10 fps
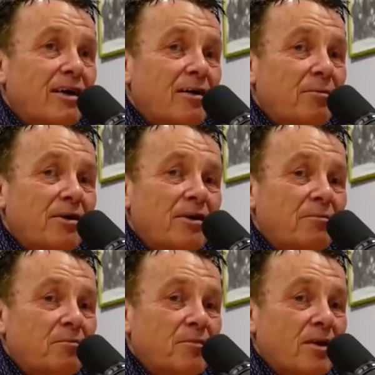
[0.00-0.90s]

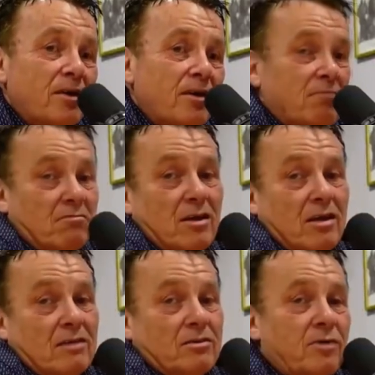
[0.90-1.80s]
But
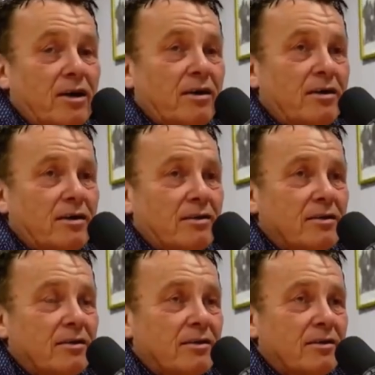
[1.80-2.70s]
that's the way he liked.
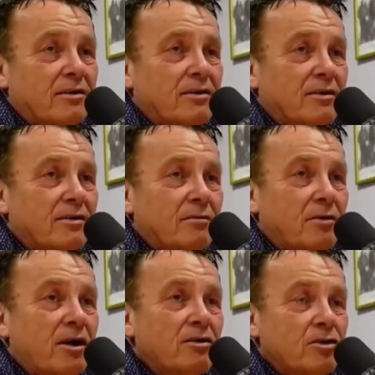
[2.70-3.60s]
And
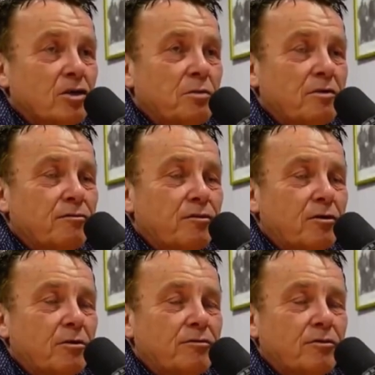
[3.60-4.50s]
when I used to spot for
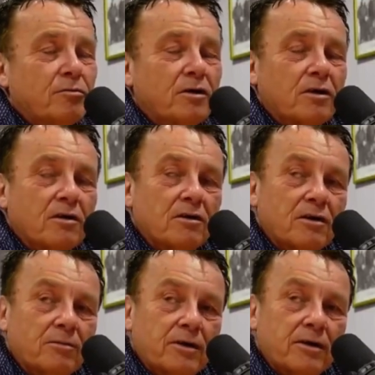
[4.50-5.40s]
him, I thought, my God,
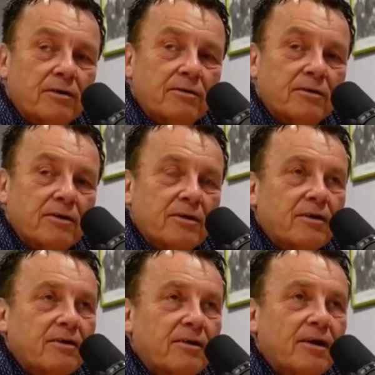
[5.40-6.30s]
here we go.
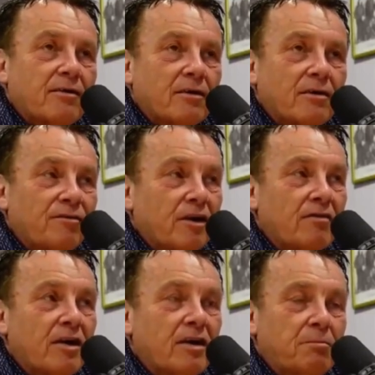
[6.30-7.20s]
Now I've got to think
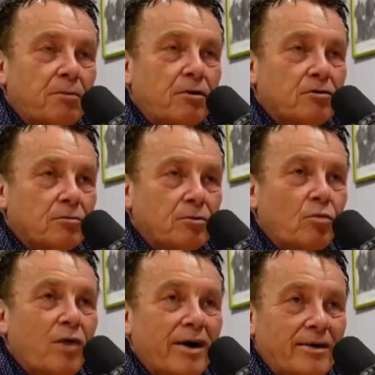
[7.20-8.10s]
of any possible
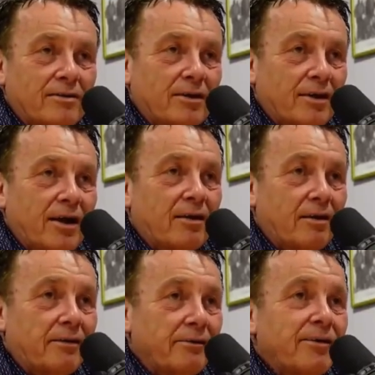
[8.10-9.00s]
ways it can go.